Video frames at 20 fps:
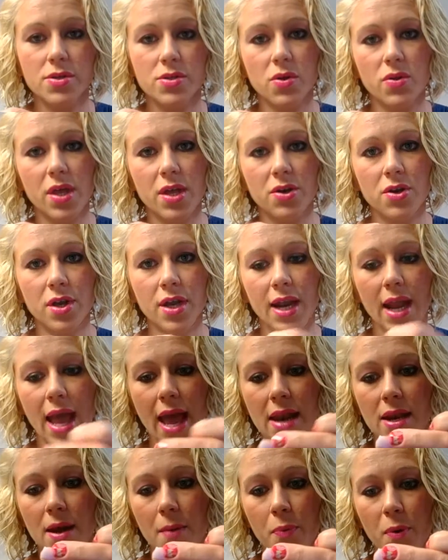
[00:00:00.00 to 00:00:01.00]
So then you're going
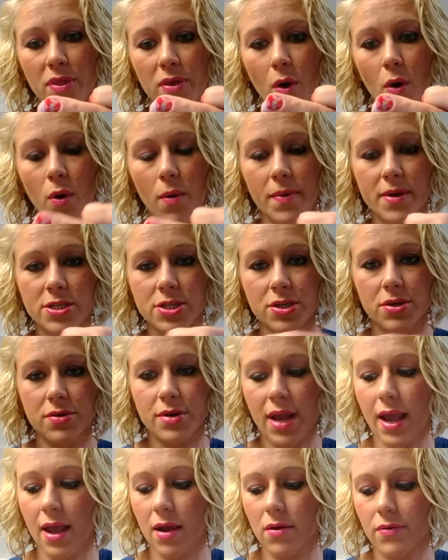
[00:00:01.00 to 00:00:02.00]
to end up with a whole bunch of your
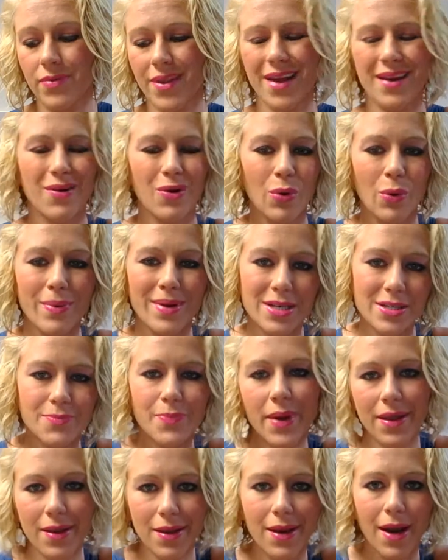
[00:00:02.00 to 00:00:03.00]
nail, not a whole bunch,
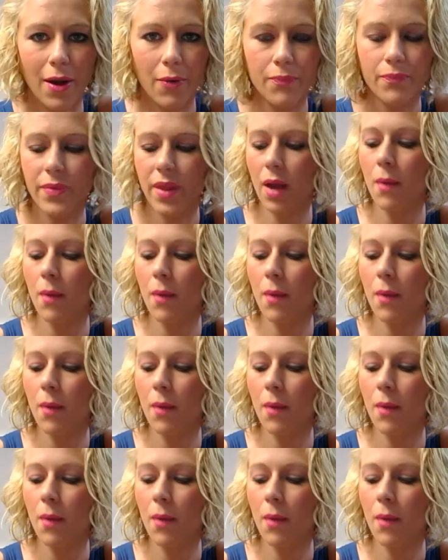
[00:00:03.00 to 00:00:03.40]
but you know,